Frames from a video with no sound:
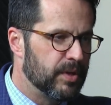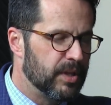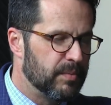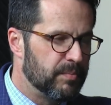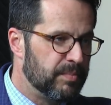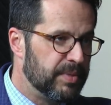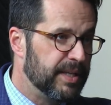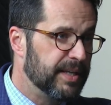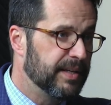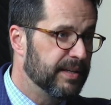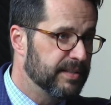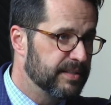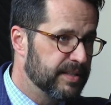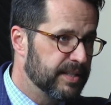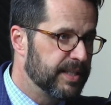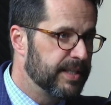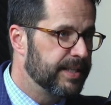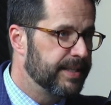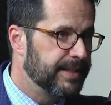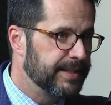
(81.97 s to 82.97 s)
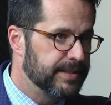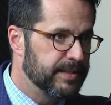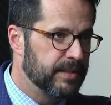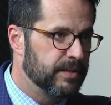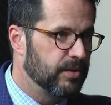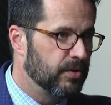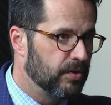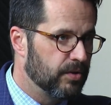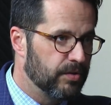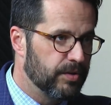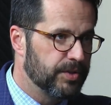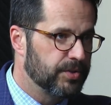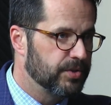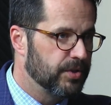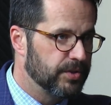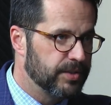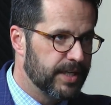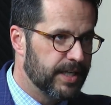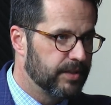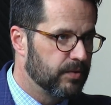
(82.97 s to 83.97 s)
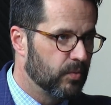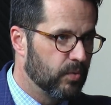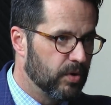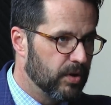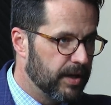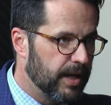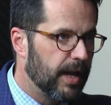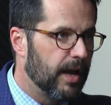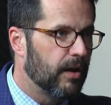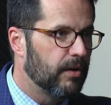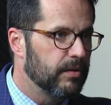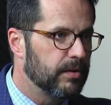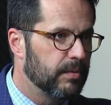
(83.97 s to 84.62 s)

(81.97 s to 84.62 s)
of the biggest things that the early church had to work out.